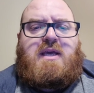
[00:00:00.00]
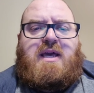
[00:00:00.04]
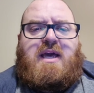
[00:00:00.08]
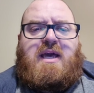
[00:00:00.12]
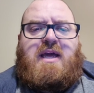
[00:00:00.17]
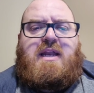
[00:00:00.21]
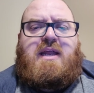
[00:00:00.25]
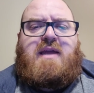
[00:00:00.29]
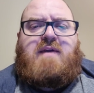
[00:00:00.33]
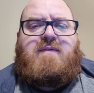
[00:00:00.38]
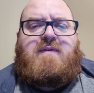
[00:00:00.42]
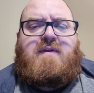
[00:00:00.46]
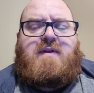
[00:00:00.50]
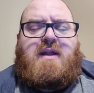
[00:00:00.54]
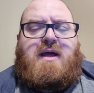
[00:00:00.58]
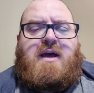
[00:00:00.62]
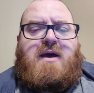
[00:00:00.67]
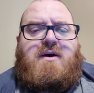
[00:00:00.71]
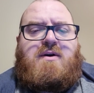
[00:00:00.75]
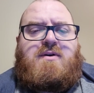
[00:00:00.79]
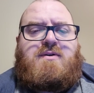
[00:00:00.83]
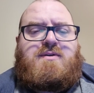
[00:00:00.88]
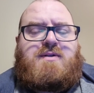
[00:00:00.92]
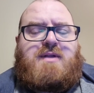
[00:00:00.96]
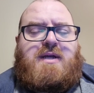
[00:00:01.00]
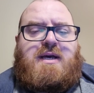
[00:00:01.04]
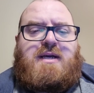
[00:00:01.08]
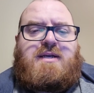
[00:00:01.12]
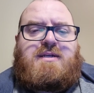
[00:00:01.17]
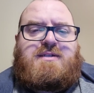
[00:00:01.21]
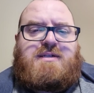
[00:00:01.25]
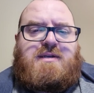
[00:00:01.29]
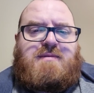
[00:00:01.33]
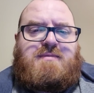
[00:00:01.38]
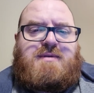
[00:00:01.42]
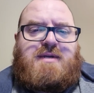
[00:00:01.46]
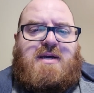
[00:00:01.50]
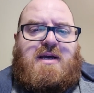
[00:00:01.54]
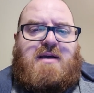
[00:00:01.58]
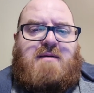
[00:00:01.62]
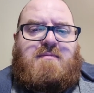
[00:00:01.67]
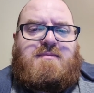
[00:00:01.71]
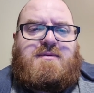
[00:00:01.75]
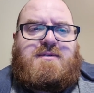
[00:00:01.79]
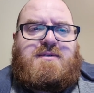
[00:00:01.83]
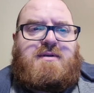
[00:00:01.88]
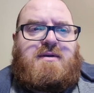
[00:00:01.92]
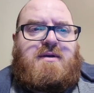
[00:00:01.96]
and even now, like
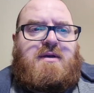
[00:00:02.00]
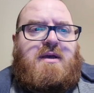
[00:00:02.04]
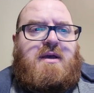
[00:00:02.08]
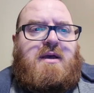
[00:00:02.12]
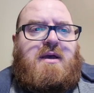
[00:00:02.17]
sometimes